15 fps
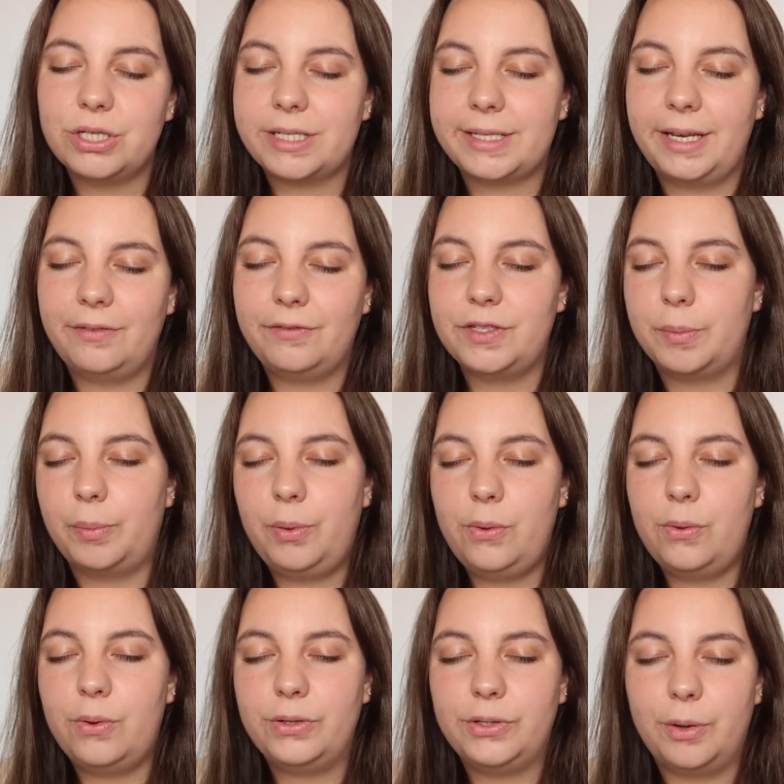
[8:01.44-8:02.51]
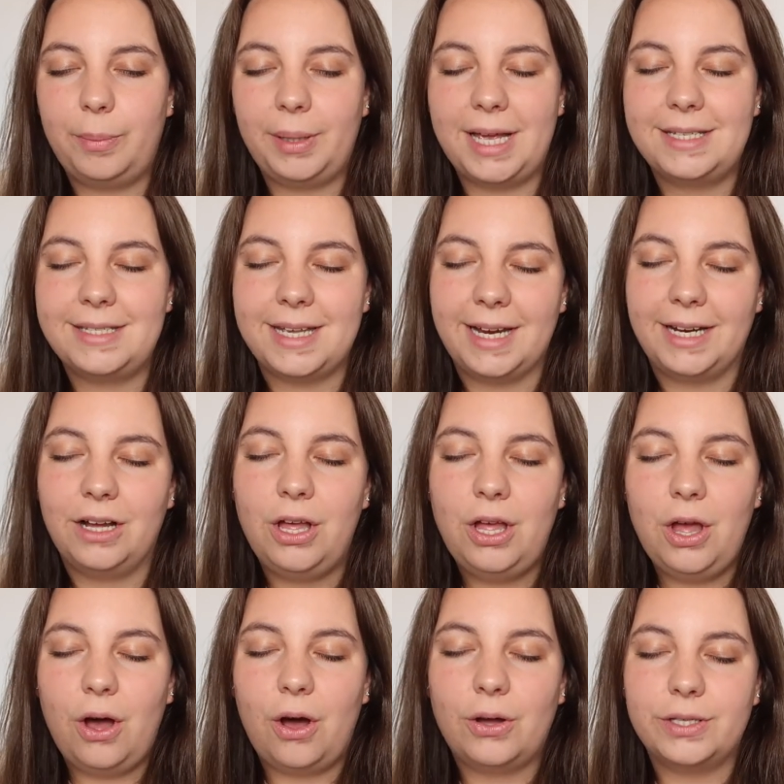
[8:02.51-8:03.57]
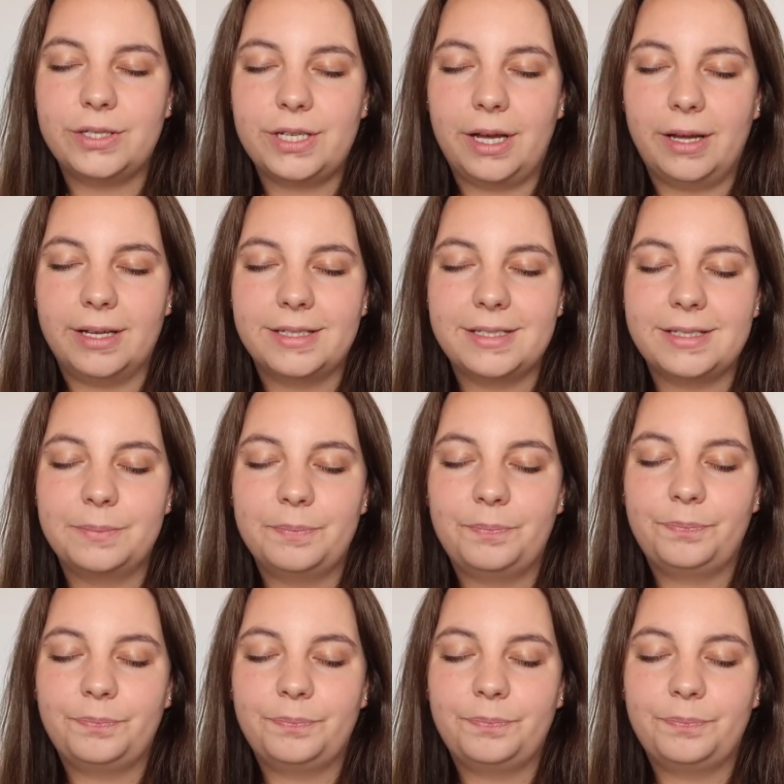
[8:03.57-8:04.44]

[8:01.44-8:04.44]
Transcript: just love to pour your blessing onto us.